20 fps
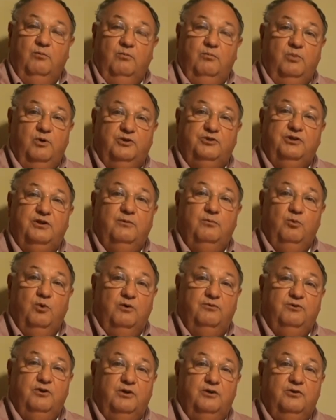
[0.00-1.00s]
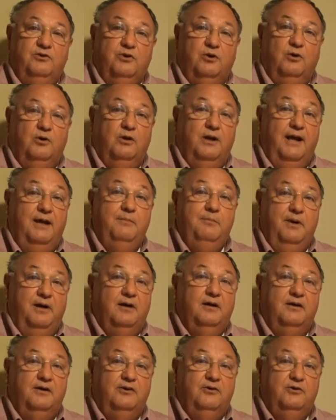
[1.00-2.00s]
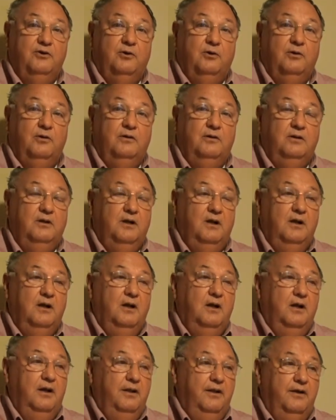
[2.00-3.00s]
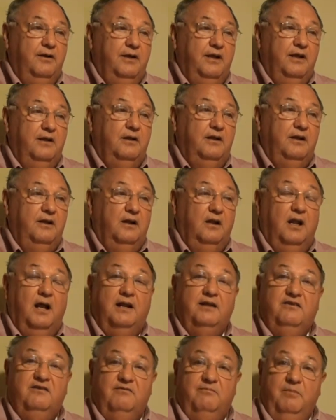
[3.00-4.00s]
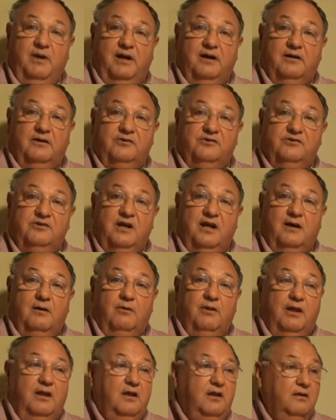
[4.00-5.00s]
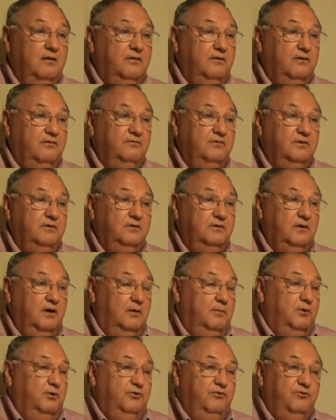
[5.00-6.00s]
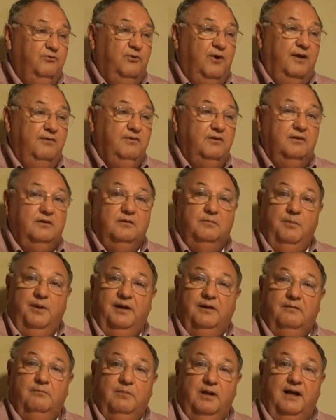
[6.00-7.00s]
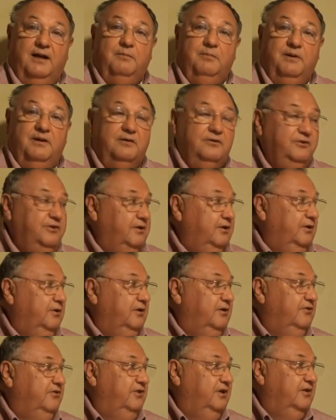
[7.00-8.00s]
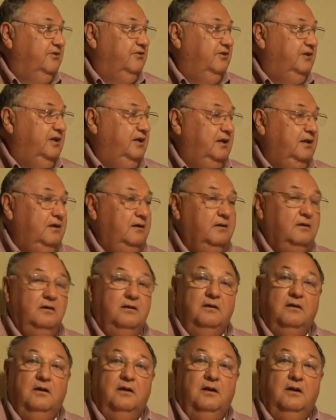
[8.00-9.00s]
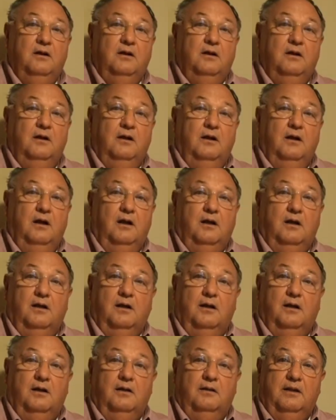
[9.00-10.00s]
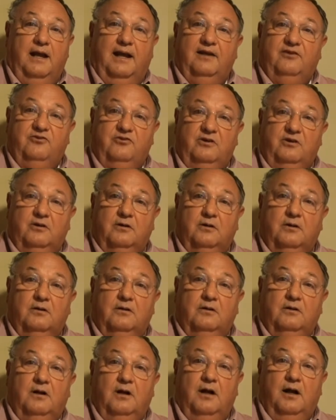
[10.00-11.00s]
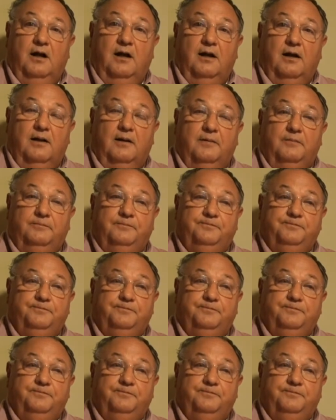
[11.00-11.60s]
pushing wolf control and bear control. They're killing lots of bears now. They killed over almost 500 be black bears in Unit 16 uh, last year, uh,